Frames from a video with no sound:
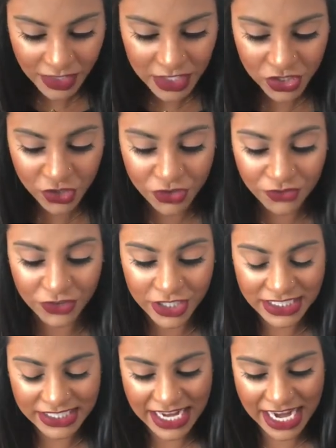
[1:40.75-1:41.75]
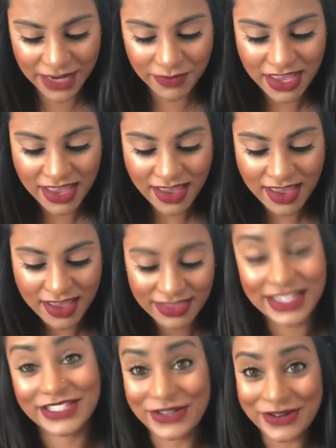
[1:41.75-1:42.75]
So the first name that
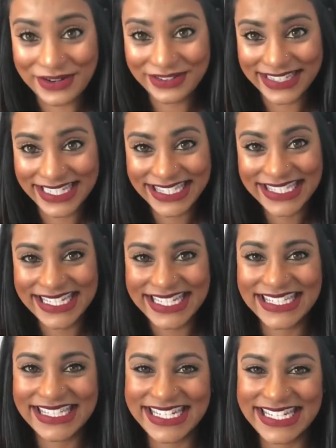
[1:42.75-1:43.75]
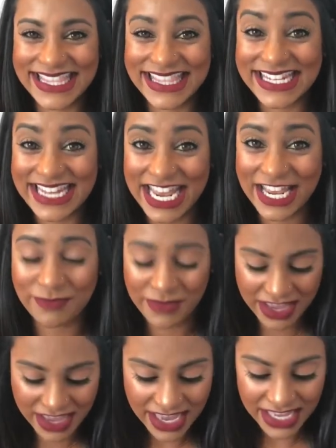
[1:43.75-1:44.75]
is on our list is the name
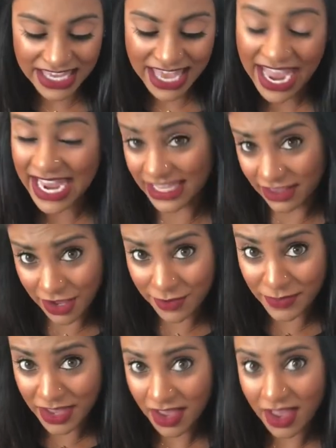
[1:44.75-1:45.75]
Calem.